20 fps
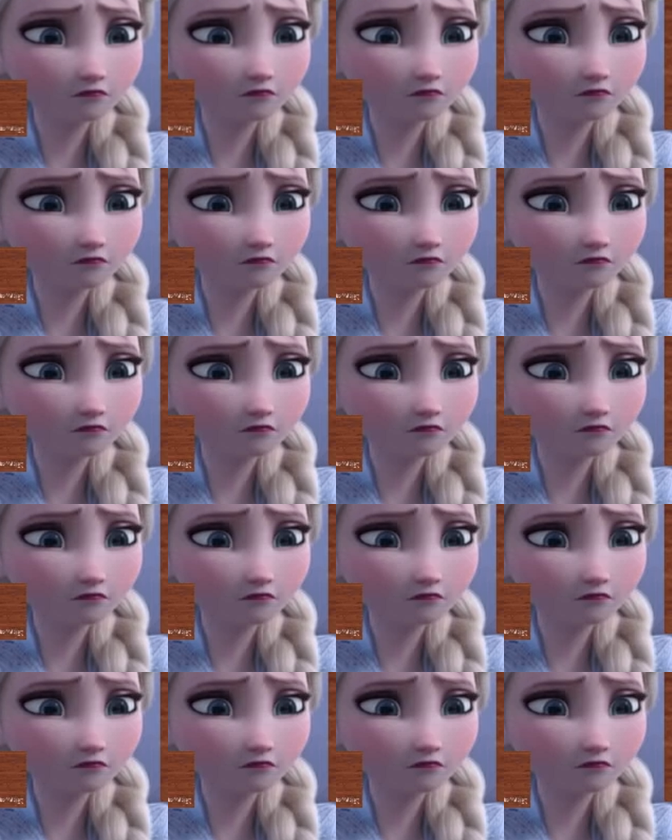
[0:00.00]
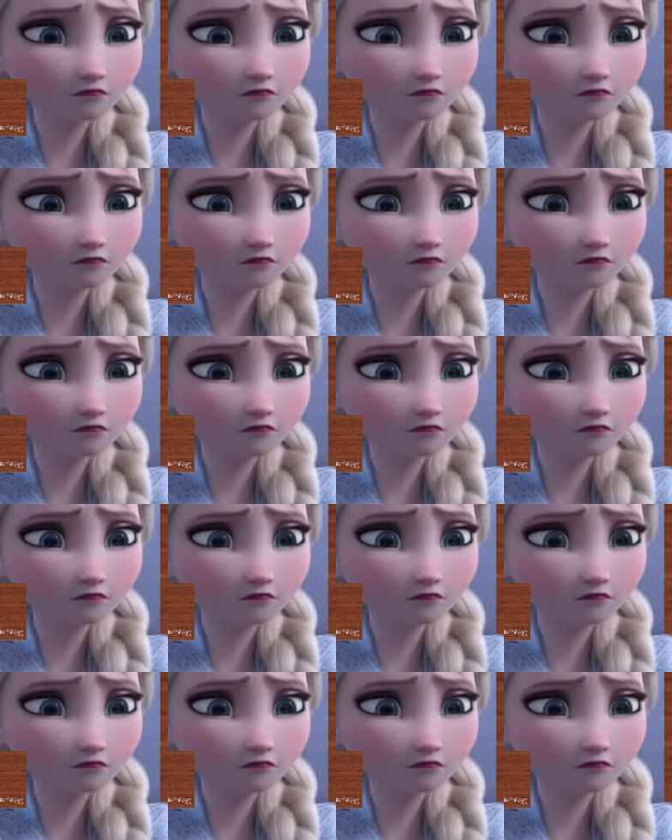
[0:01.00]

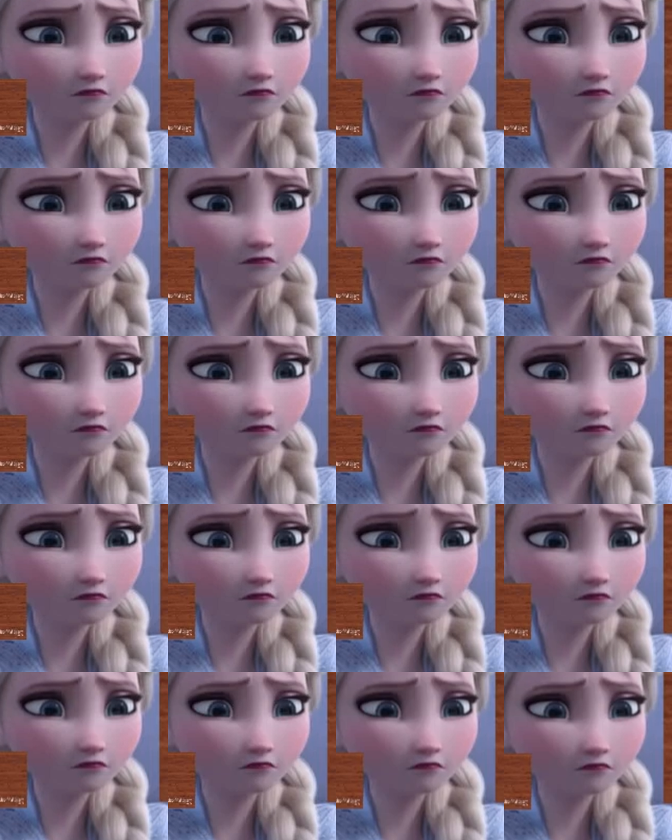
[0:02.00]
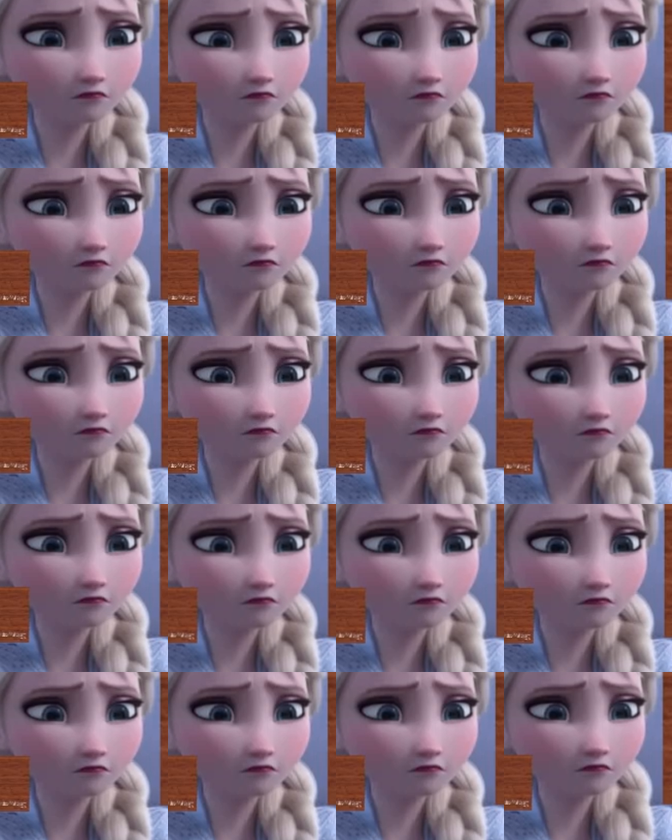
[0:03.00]

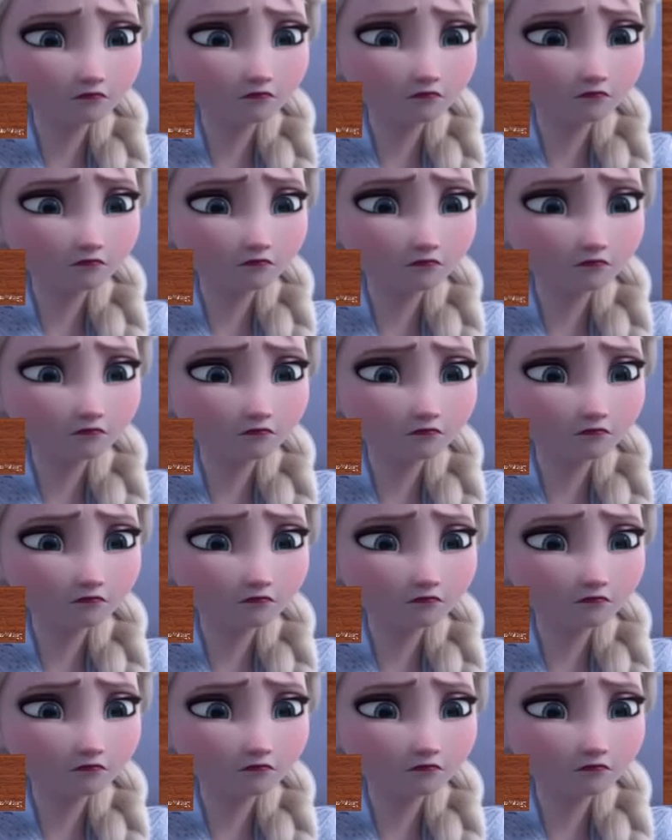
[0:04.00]
(no one is talking)